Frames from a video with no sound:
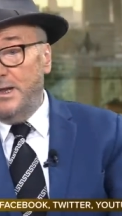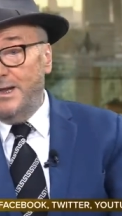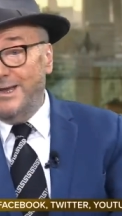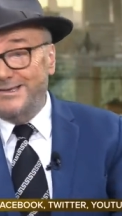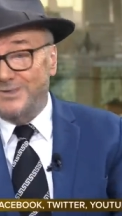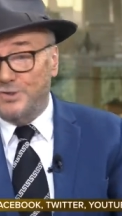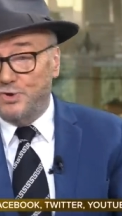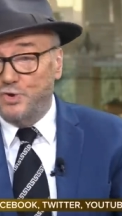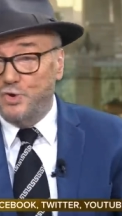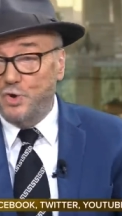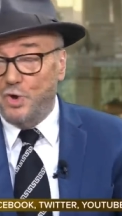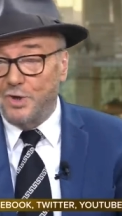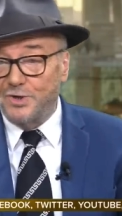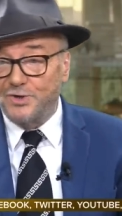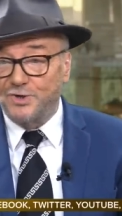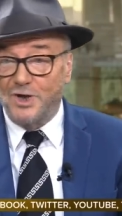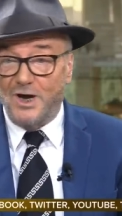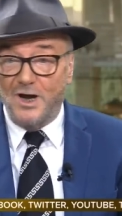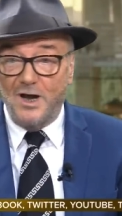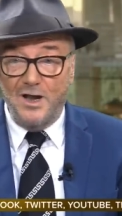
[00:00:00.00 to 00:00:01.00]
it's
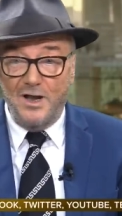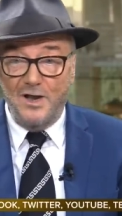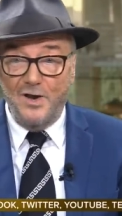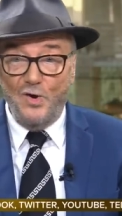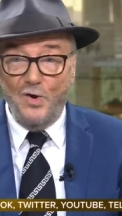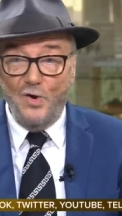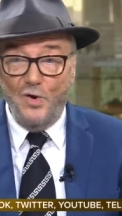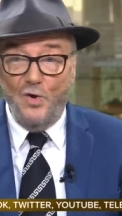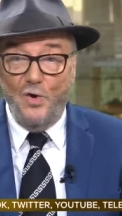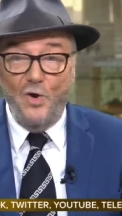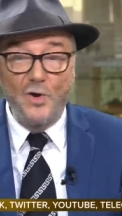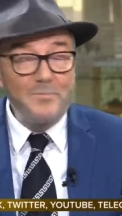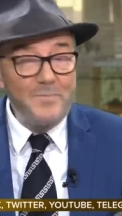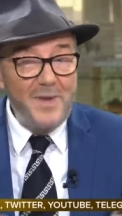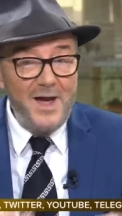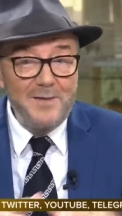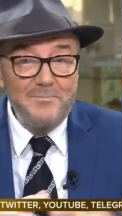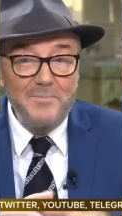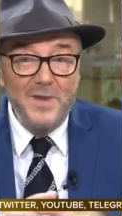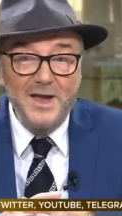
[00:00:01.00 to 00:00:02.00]
Georgia on
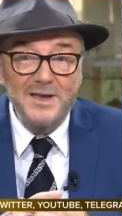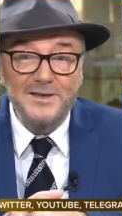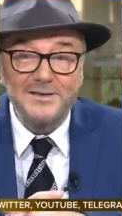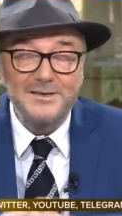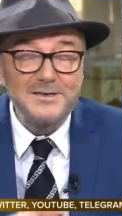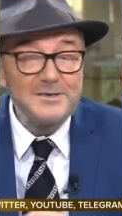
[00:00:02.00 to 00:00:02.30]
my mind.